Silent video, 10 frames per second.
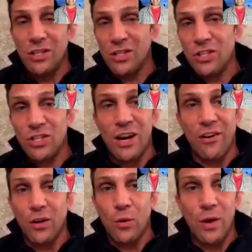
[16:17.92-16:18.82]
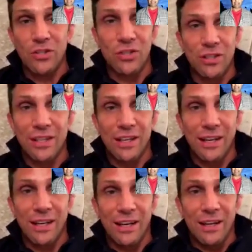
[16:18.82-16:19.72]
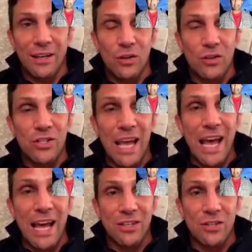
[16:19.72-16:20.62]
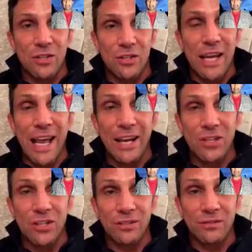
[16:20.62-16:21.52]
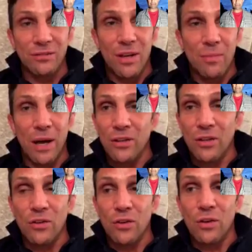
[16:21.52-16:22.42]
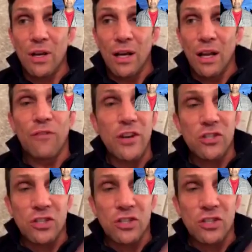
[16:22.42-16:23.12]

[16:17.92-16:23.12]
generic question. You're scared to take action, but you for instance,